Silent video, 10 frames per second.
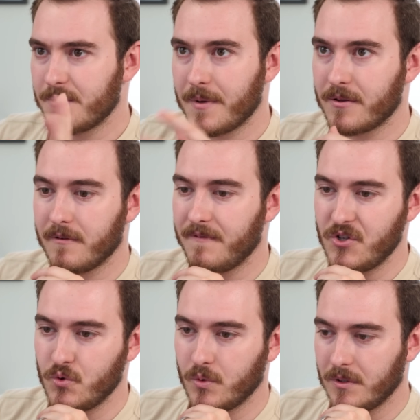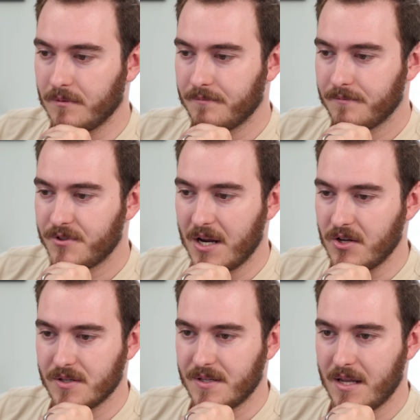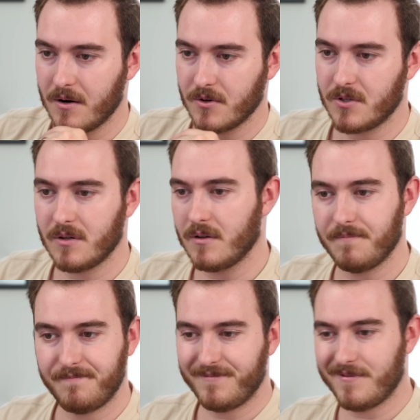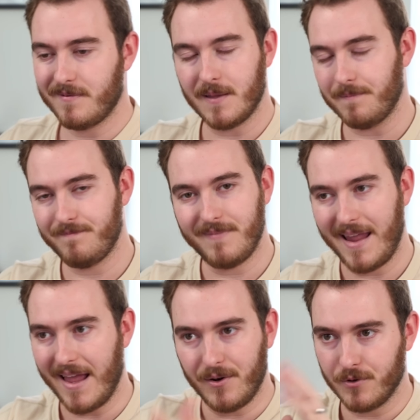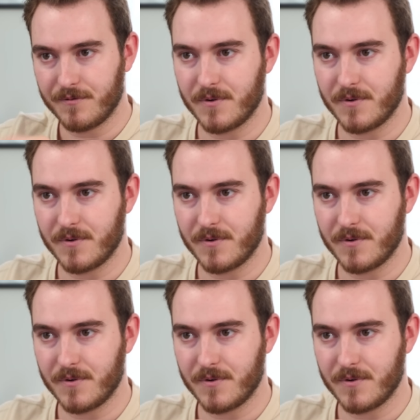some other visual changes here to the handles for